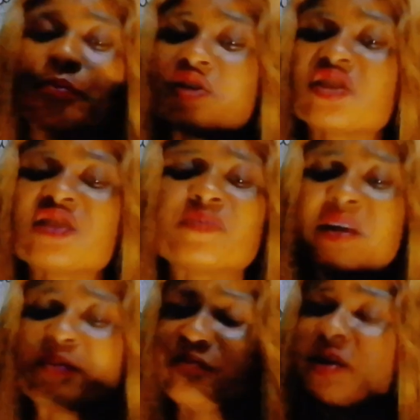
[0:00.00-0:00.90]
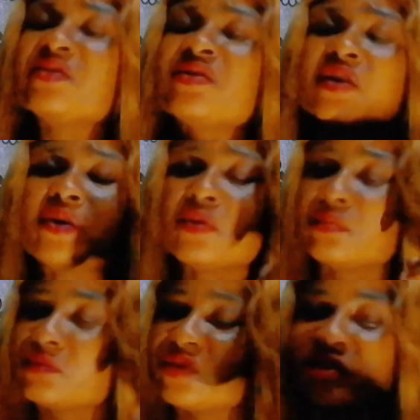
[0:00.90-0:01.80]
just by being
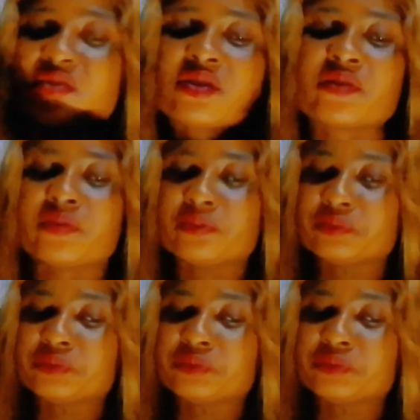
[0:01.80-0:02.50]
resourceful.